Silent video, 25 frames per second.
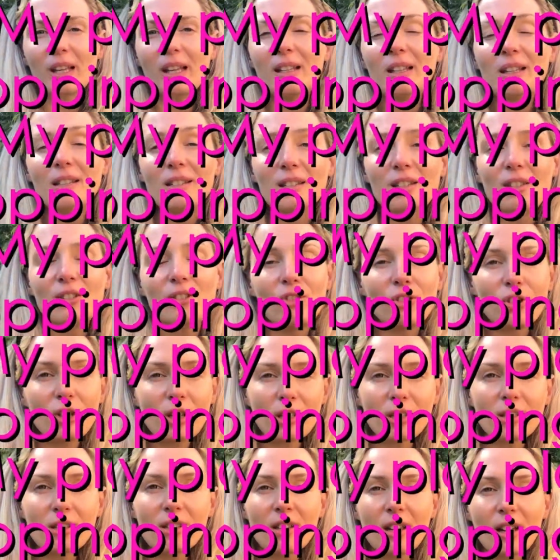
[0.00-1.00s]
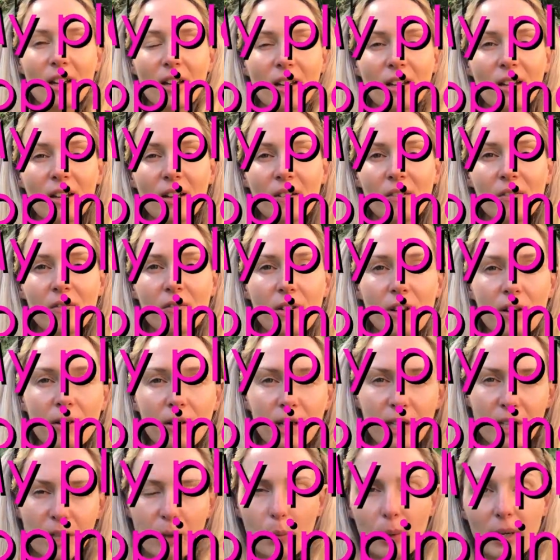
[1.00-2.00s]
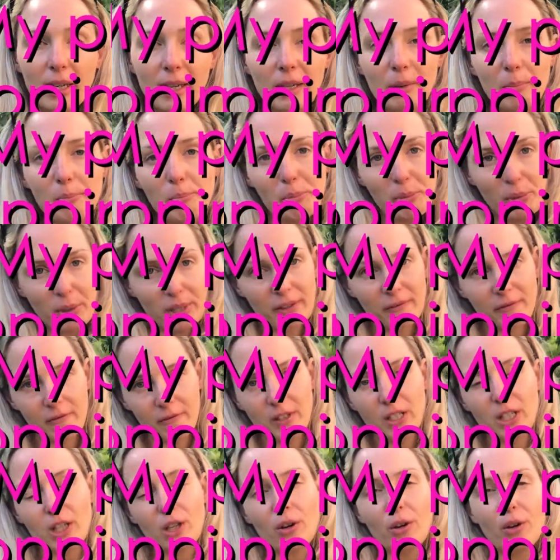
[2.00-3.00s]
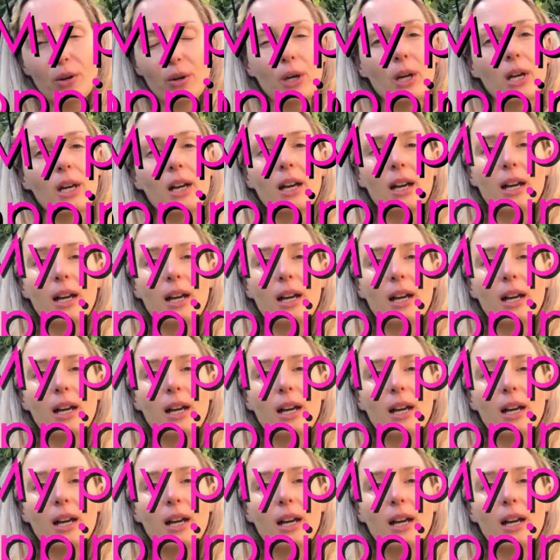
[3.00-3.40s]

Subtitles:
This is just a very quick, brief video.